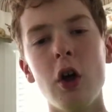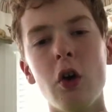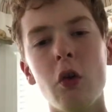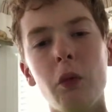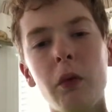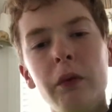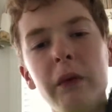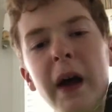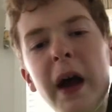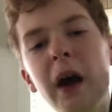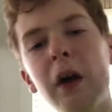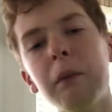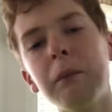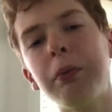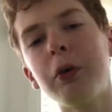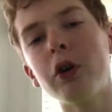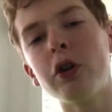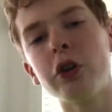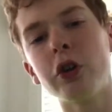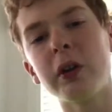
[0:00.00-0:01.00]
without
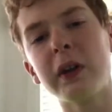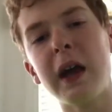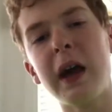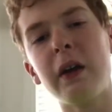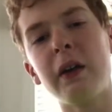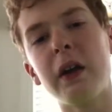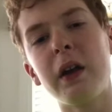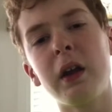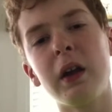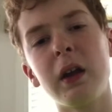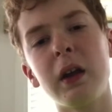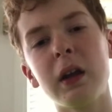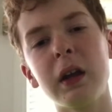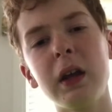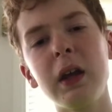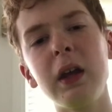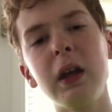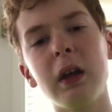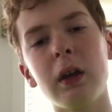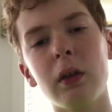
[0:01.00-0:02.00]
pushing down any of the
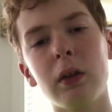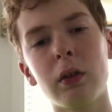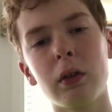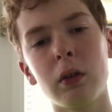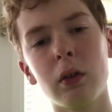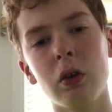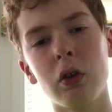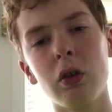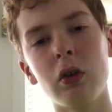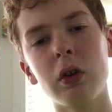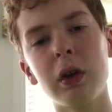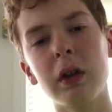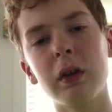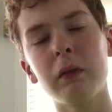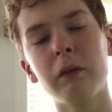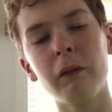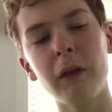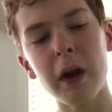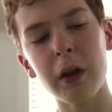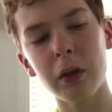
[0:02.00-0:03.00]
keys. You
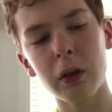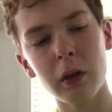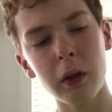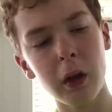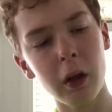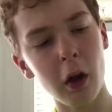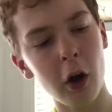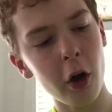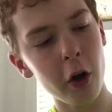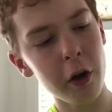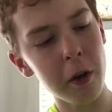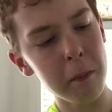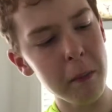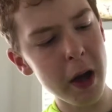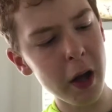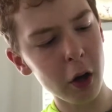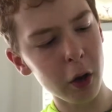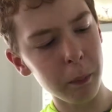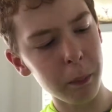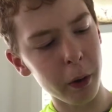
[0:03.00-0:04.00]
can rest it on the
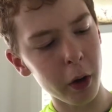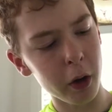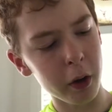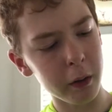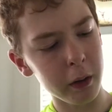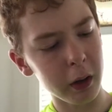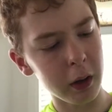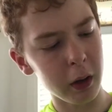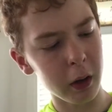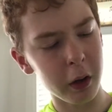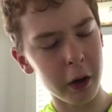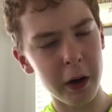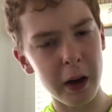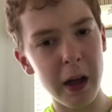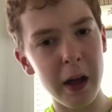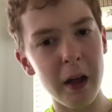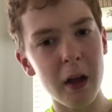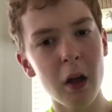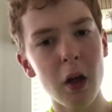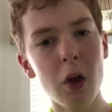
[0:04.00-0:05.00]
metal part of the
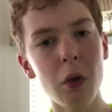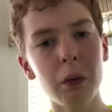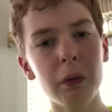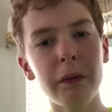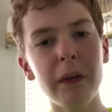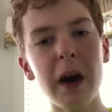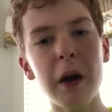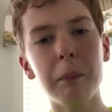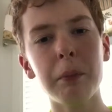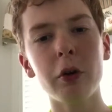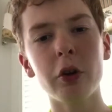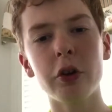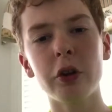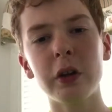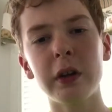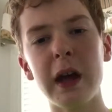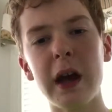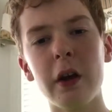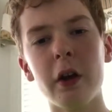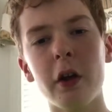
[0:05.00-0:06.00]
clarinet without
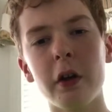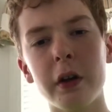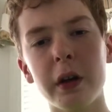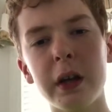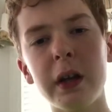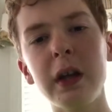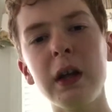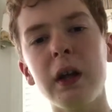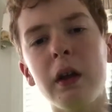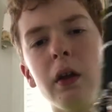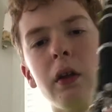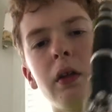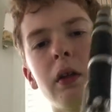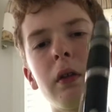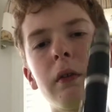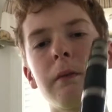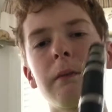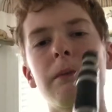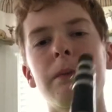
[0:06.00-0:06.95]
pushing down on the keys.